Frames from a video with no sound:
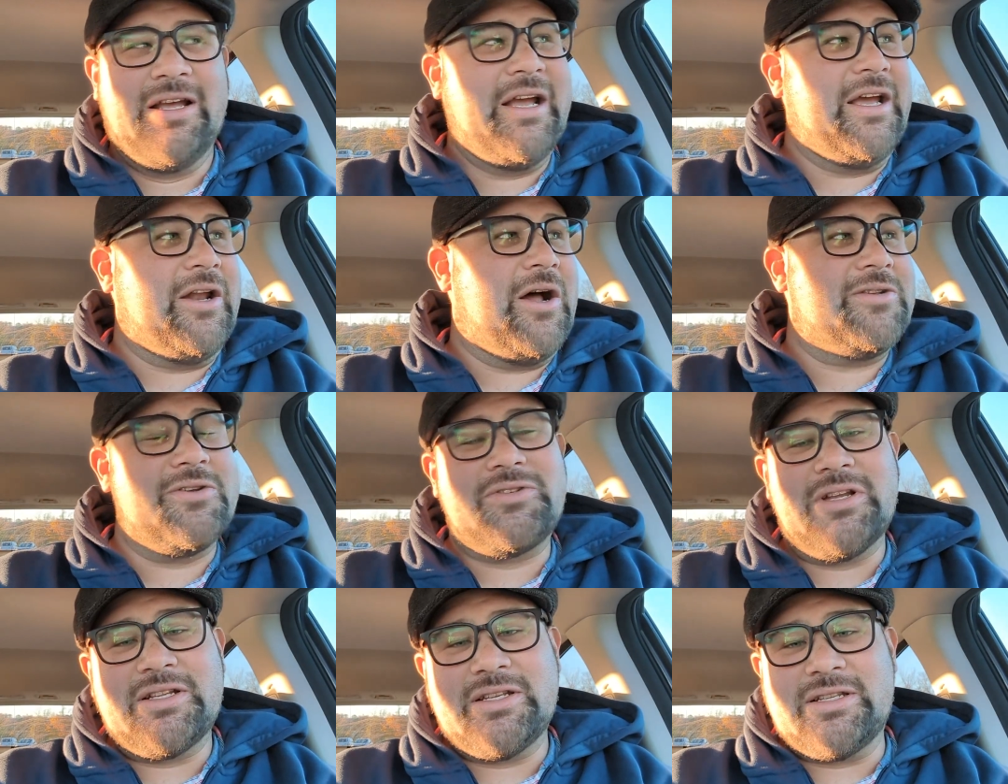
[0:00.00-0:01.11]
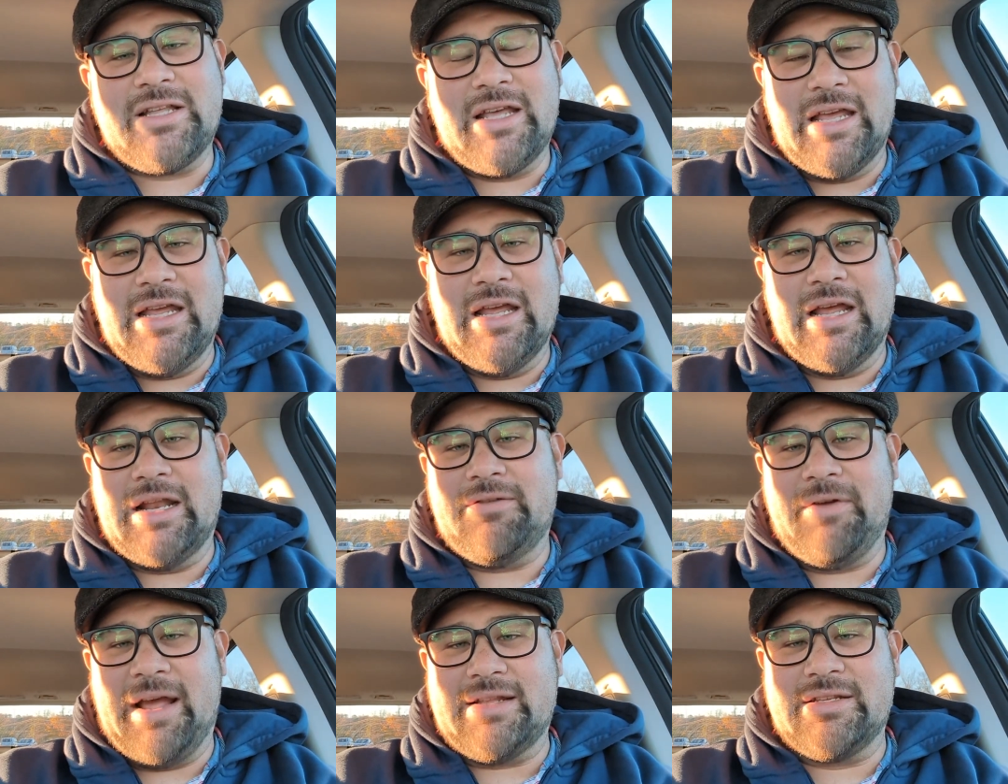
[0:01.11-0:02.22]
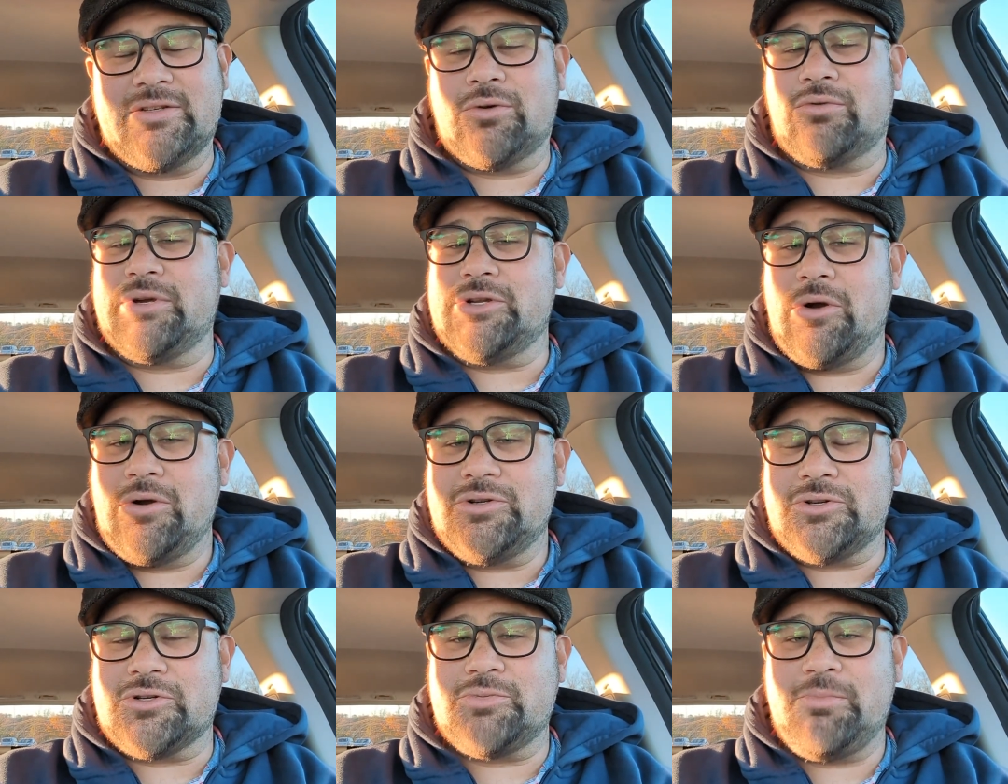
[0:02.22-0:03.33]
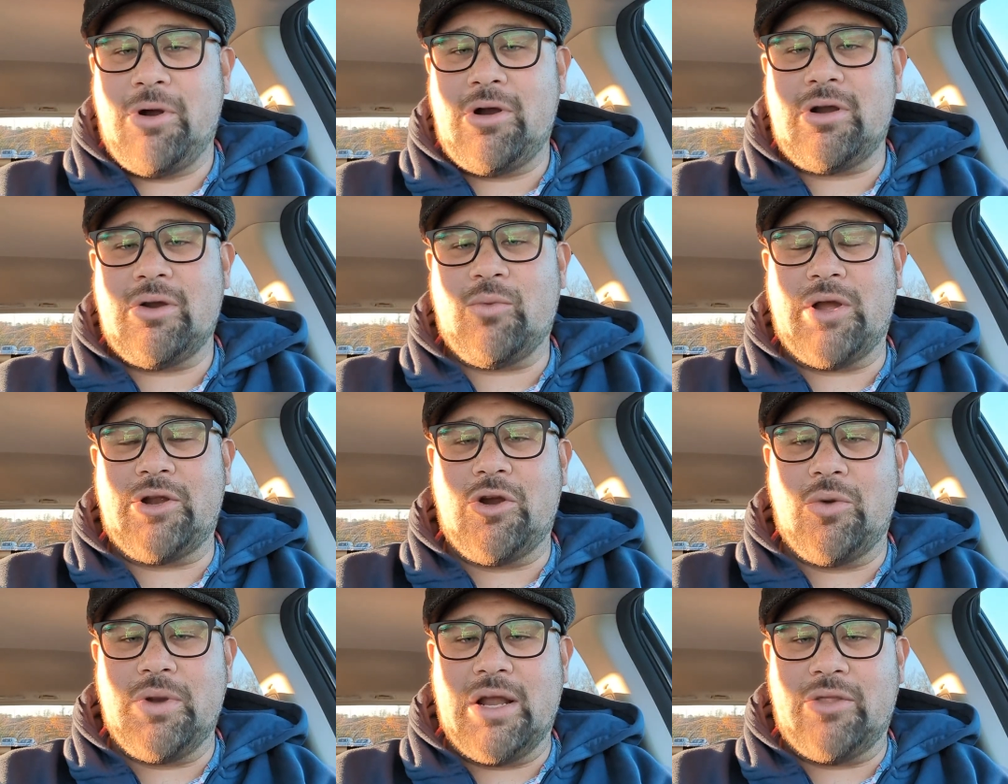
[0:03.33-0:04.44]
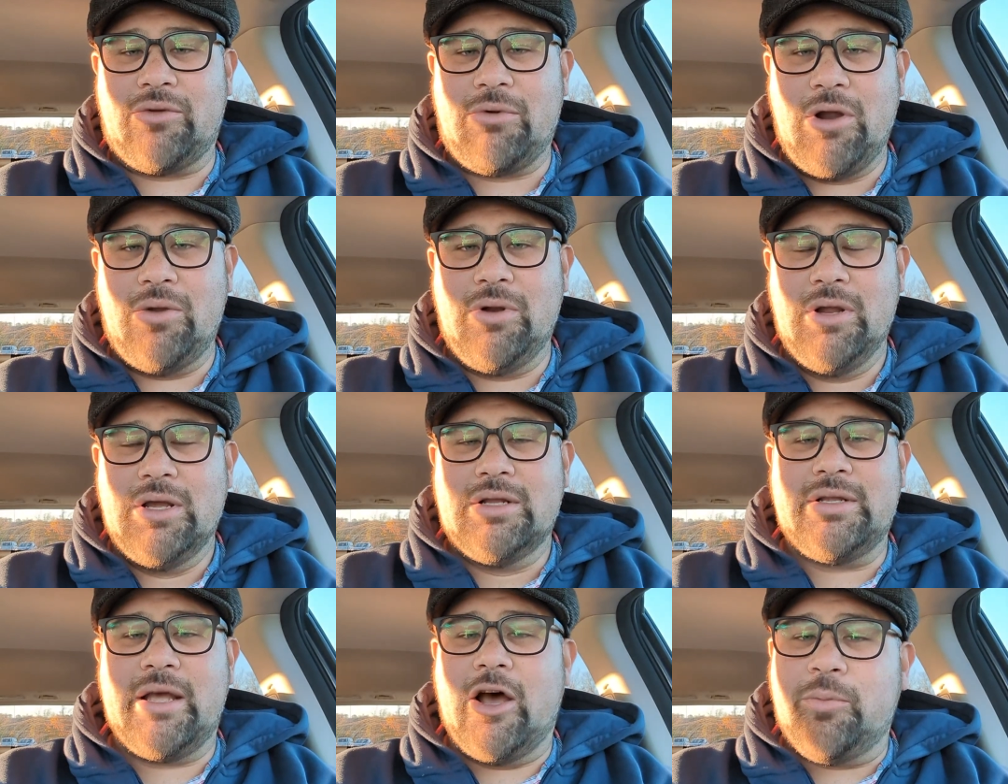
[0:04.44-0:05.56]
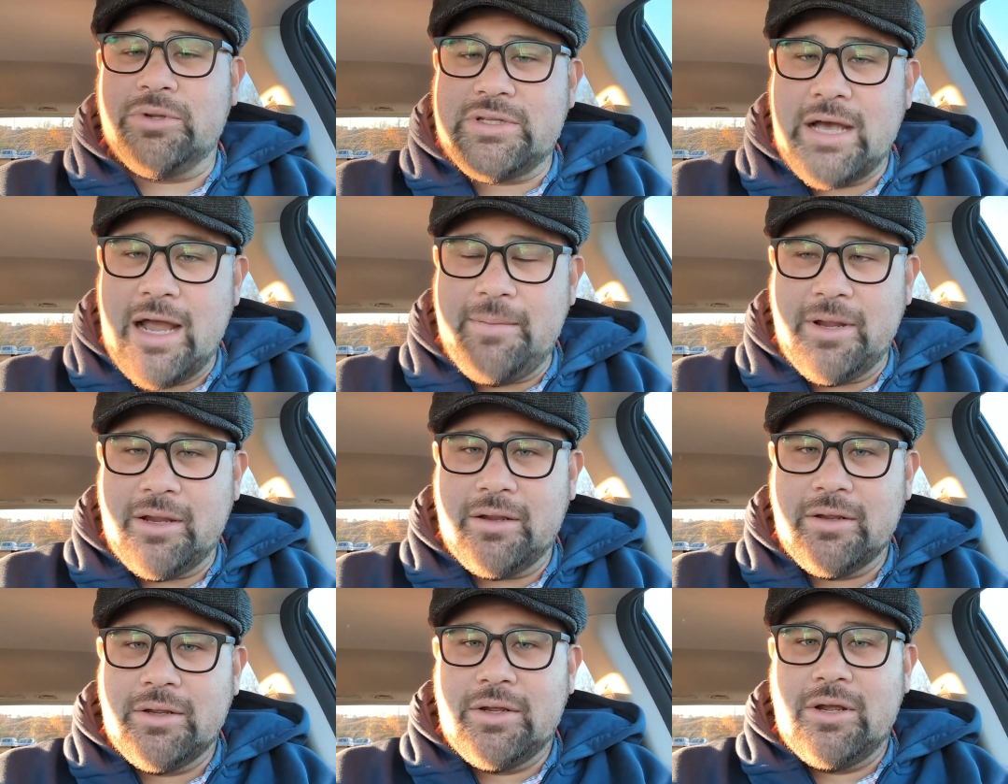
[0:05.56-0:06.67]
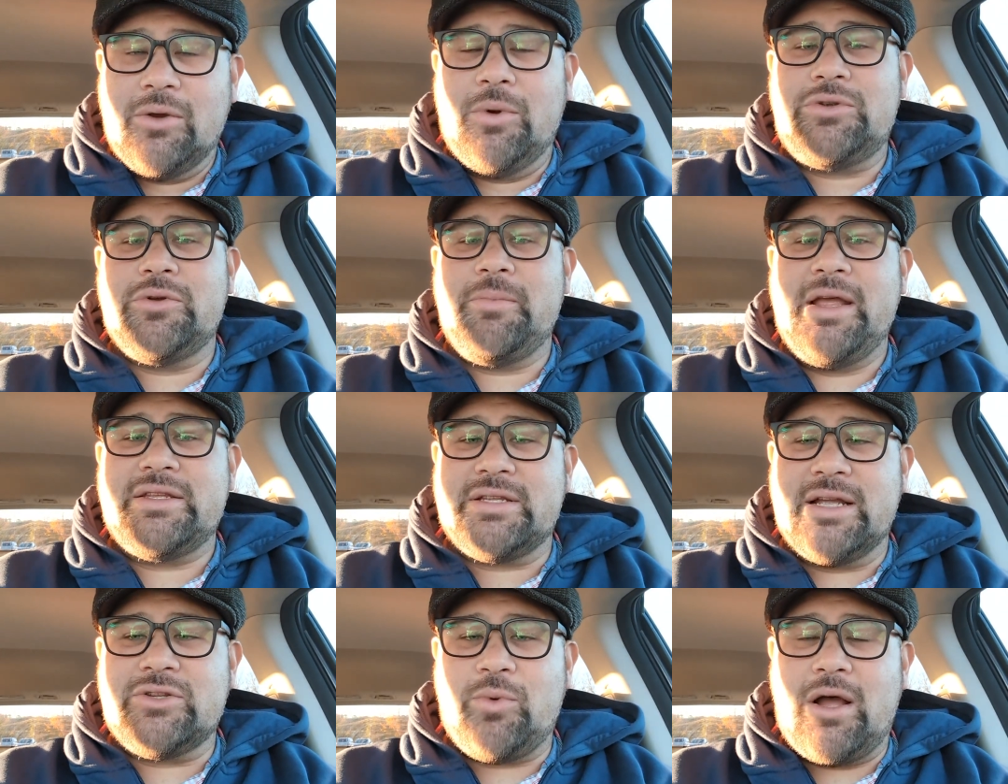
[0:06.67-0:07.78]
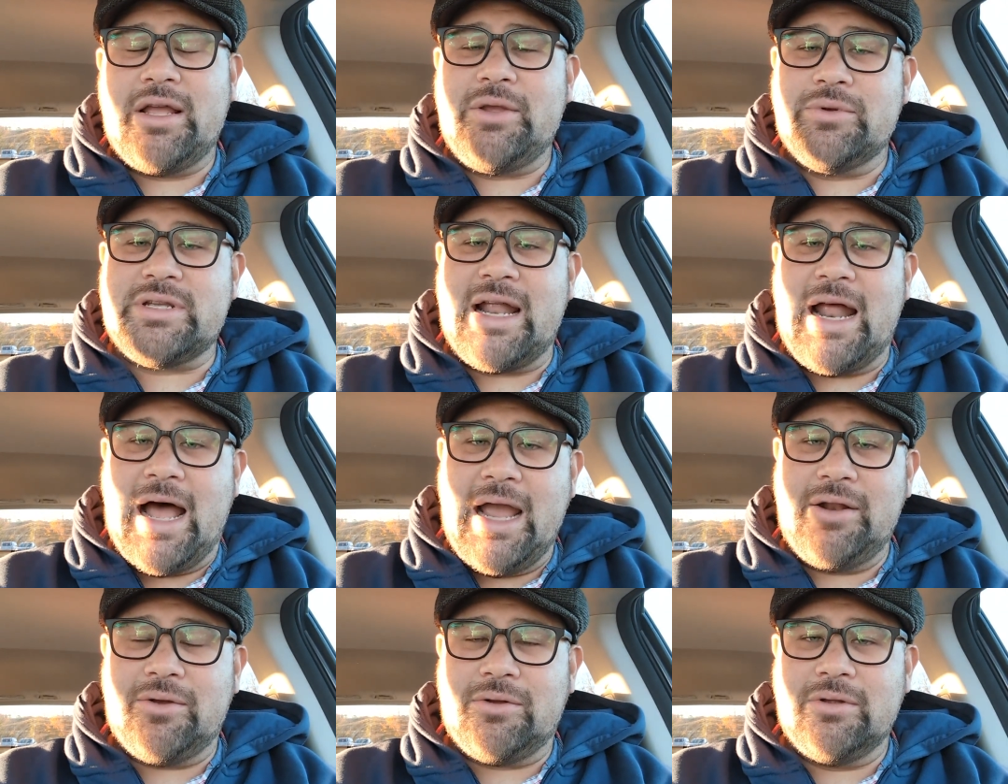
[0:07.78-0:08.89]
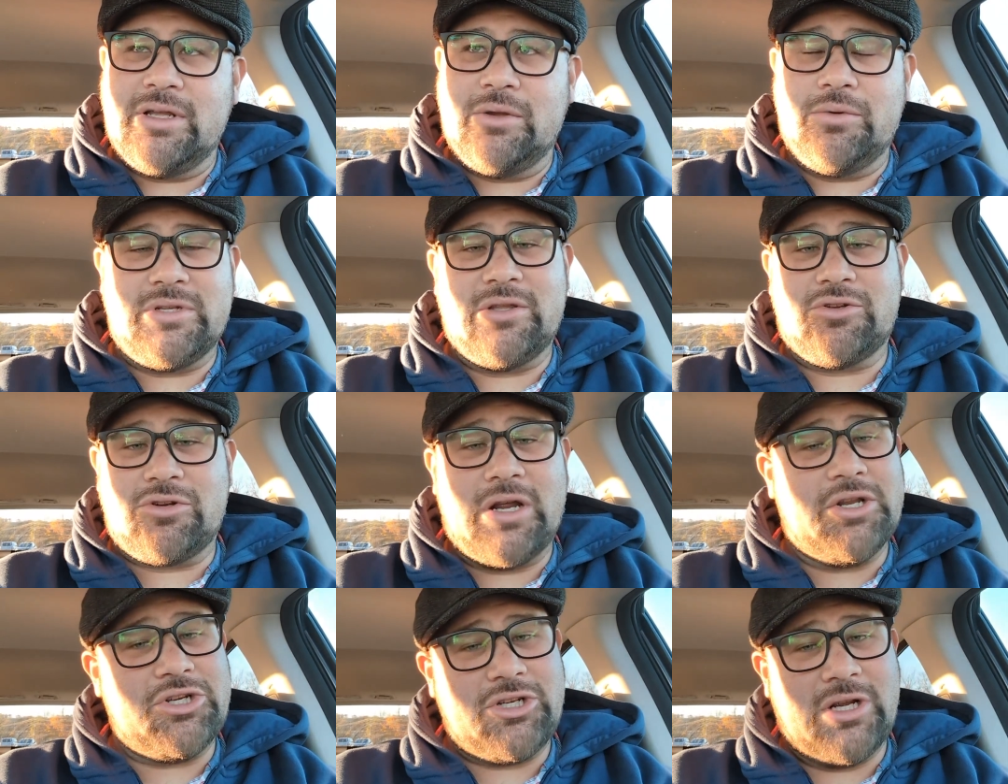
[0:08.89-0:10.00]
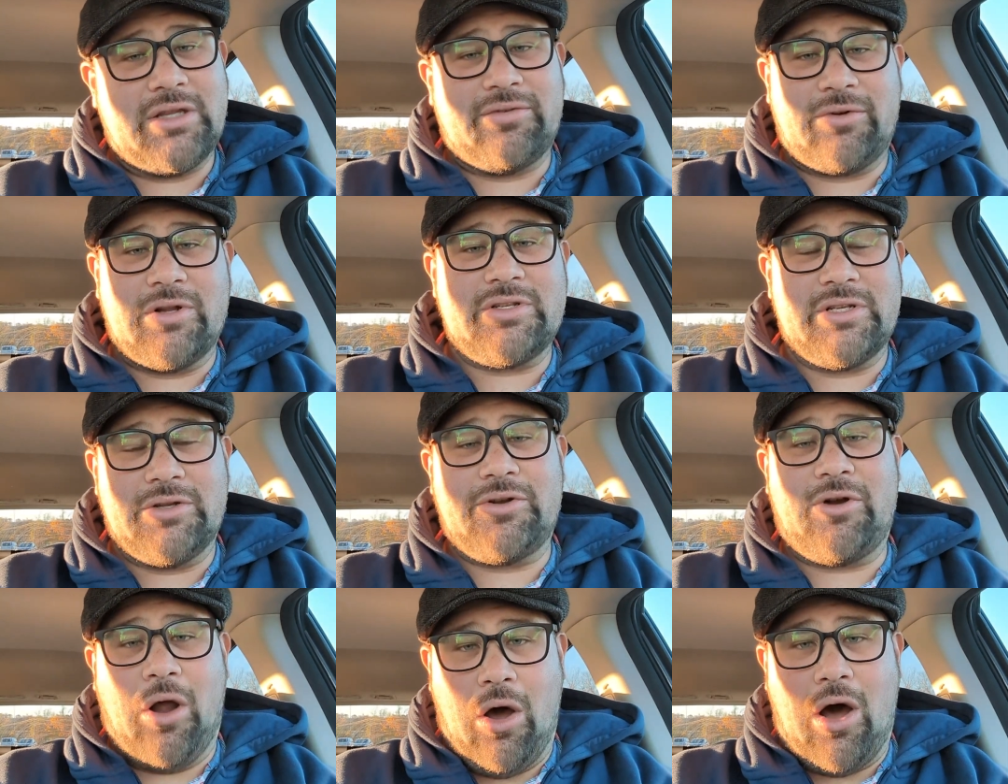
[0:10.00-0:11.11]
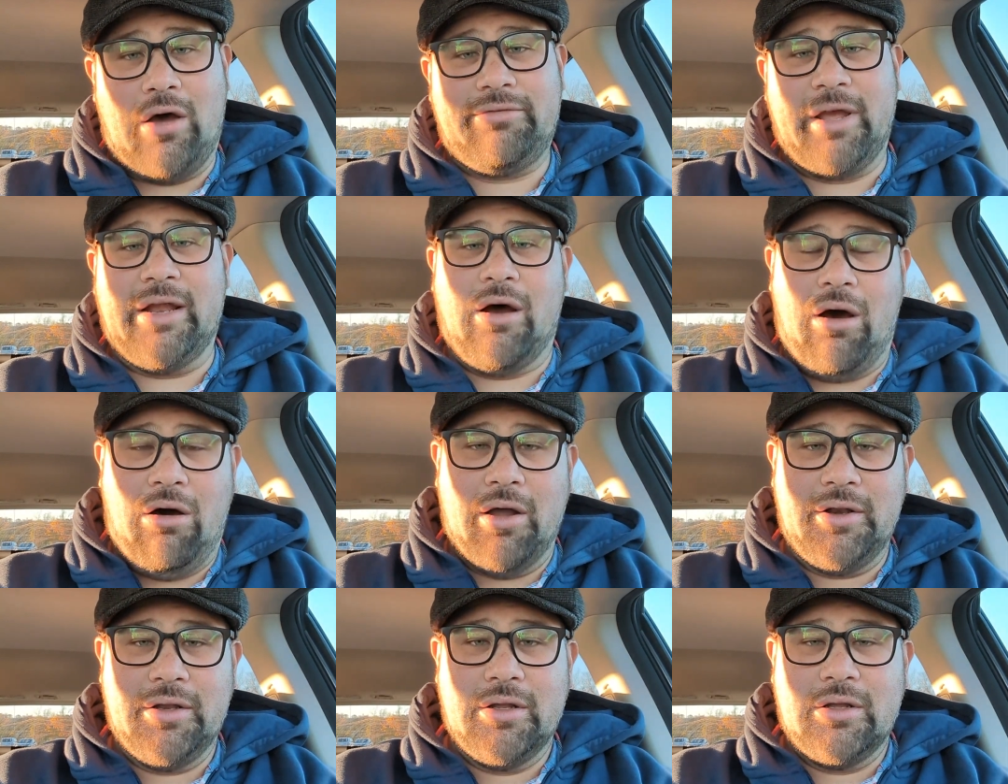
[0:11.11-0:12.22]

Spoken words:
It also senses the heat and advances or retards your spark while you're going down the road to help with timing, which would make sense. While he was at idle, it was either trying to shut the front cylinder off and on